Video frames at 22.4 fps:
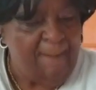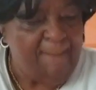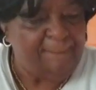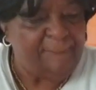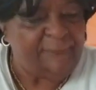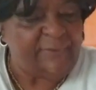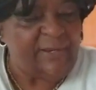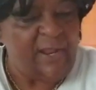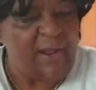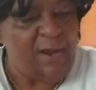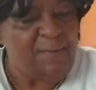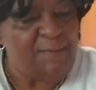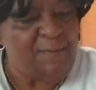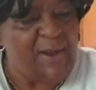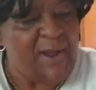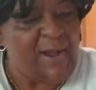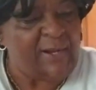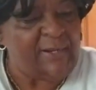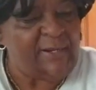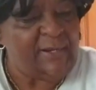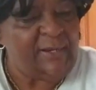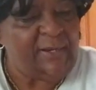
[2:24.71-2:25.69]
Del
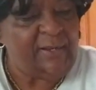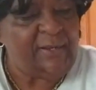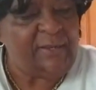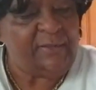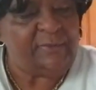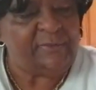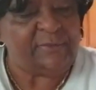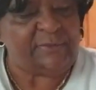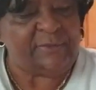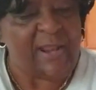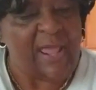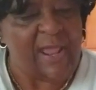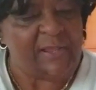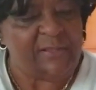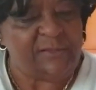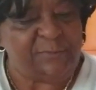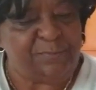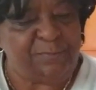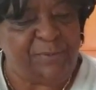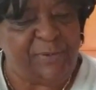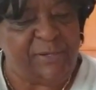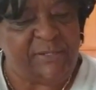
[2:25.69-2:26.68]
Monte
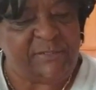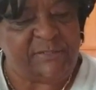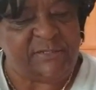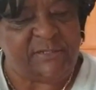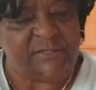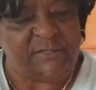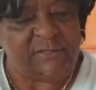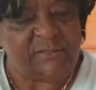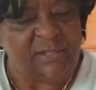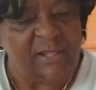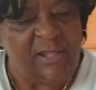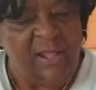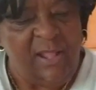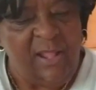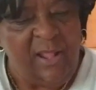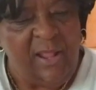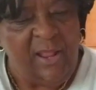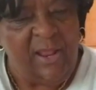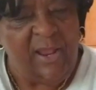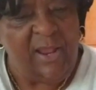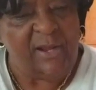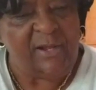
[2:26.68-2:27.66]
sliced peaches.
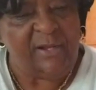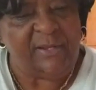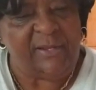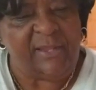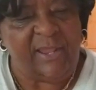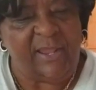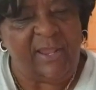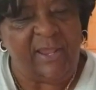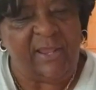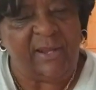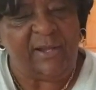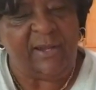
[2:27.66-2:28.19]
And again,